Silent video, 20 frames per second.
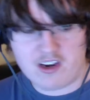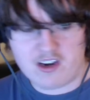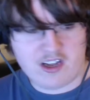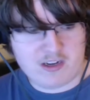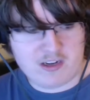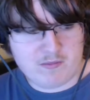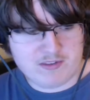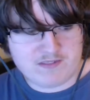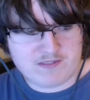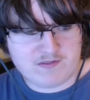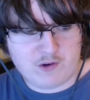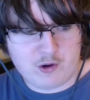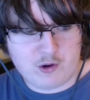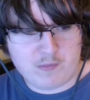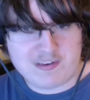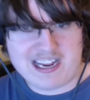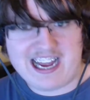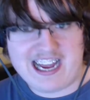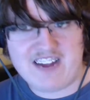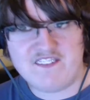was formed
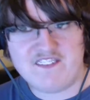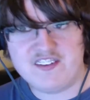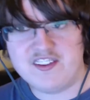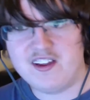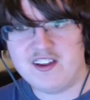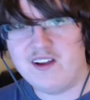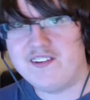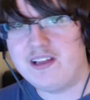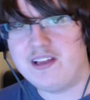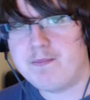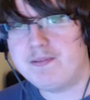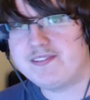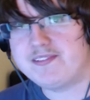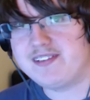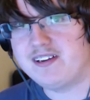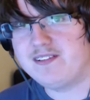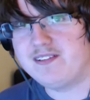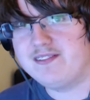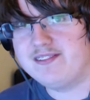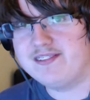after those
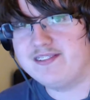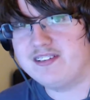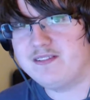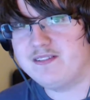episodes. So